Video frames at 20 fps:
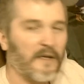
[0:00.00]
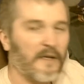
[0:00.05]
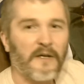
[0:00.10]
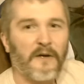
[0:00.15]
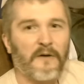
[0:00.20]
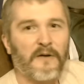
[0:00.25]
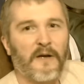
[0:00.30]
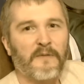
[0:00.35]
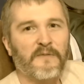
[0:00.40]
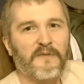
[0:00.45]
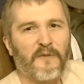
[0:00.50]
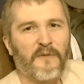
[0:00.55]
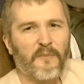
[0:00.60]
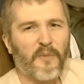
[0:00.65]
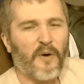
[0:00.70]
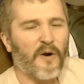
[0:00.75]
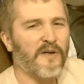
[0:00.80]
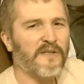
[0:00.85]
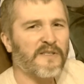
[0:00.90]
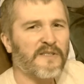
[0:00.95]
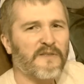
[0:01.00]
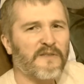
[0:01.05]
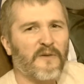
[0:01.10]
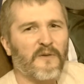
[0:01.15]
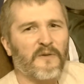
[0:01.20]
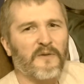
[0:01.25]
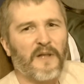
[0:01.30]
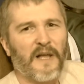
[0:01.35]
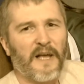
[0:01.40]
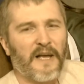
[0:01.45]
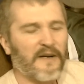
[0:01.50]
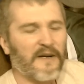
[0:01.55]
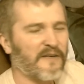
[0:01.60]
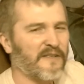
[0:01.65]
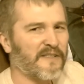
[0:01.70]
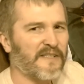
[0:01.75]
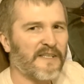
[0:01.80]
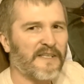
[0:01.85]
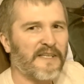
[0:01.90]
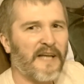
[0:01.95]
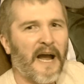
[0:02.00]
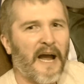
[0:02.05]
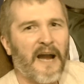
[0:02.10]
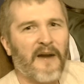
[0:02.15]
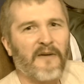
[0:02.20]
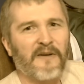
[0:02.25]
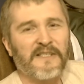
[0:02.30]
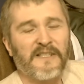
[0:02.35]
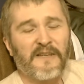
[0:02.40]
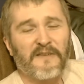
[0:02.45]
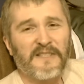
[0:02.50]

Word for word: you know, comes from personal letters and diaries,